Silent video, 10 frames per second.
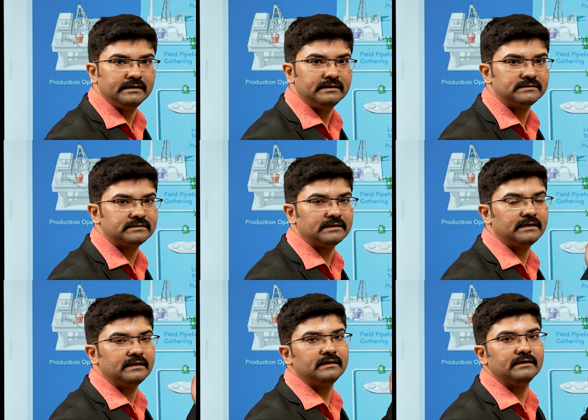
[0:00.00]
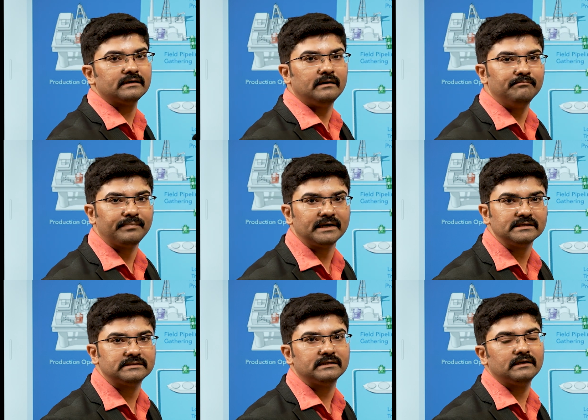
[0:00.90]
is
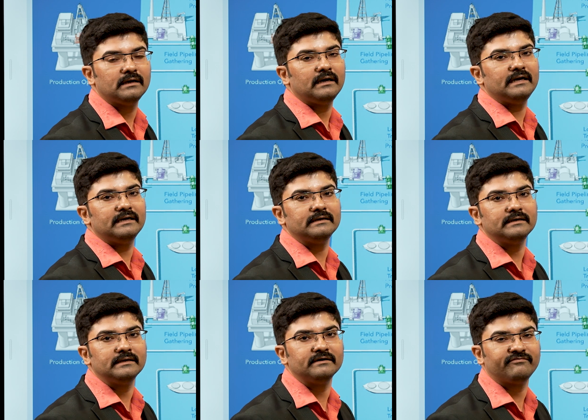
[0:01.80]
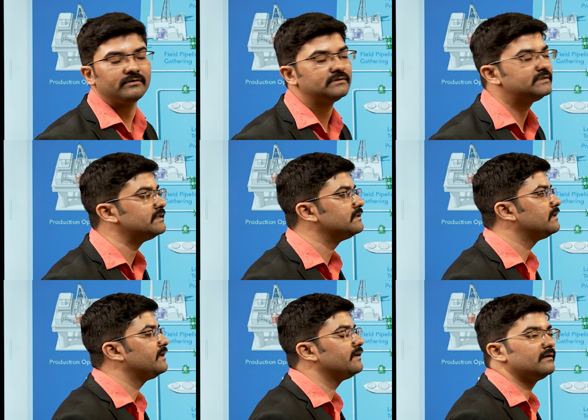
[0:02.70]
compressed and
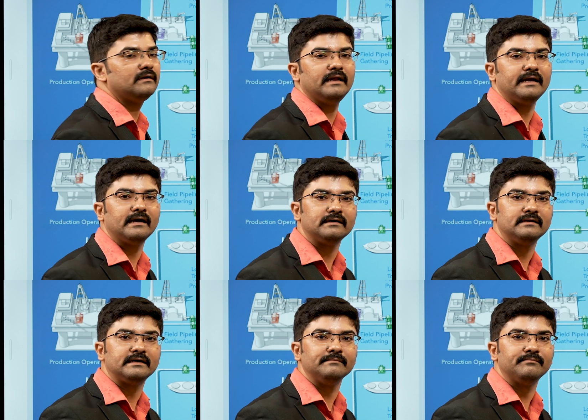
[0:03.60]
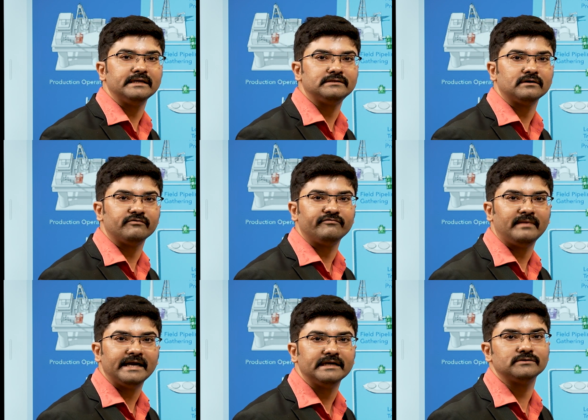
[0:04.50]
frozen like at the temperature of
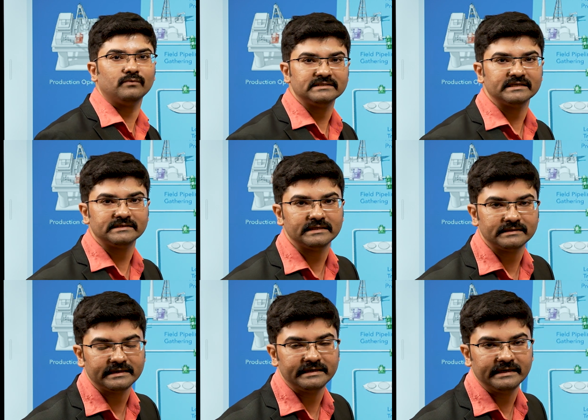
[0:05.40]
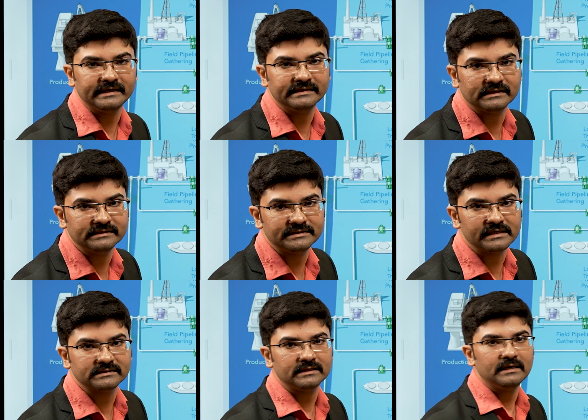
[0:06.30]
minus 163 degrees
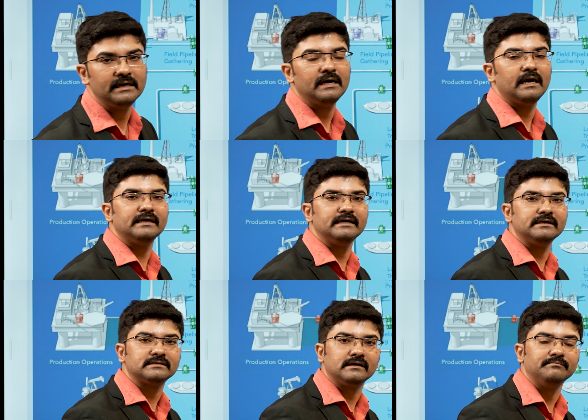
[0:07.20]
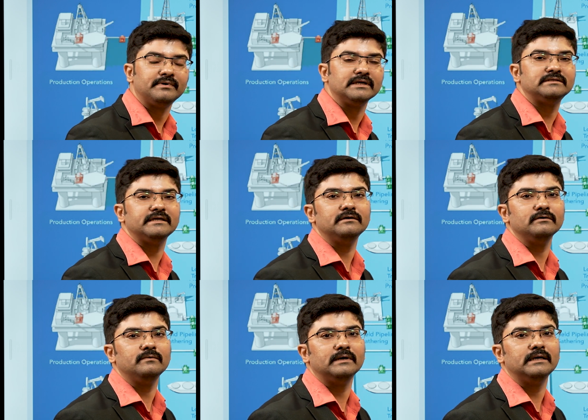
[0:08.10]
Celsius and it is compressed
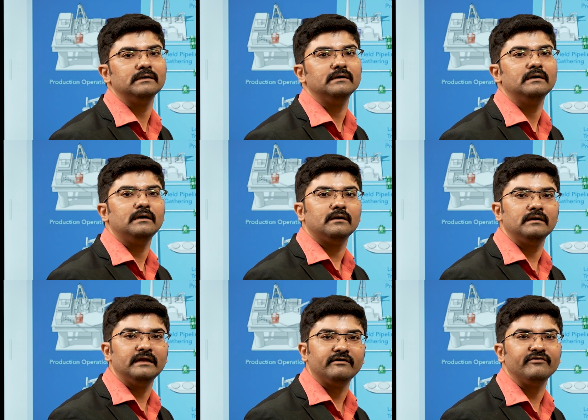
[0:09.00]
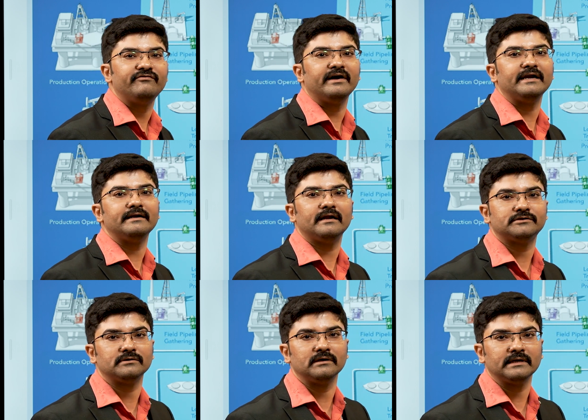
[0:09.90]
into a liquefied
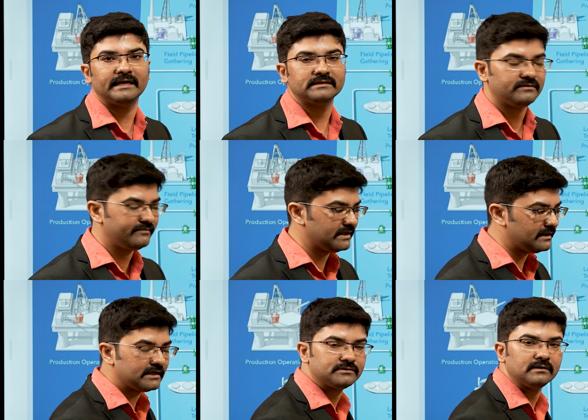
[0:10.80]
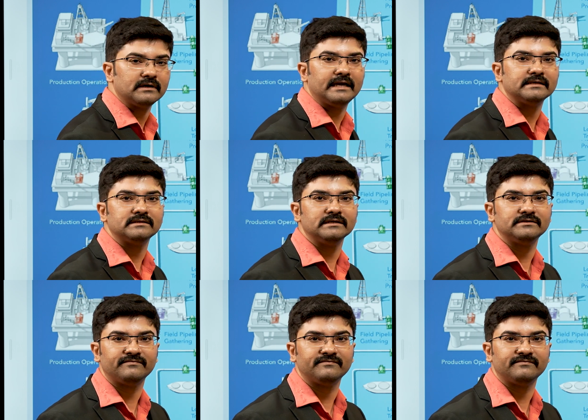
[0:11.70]
natural gas. When the natural gas is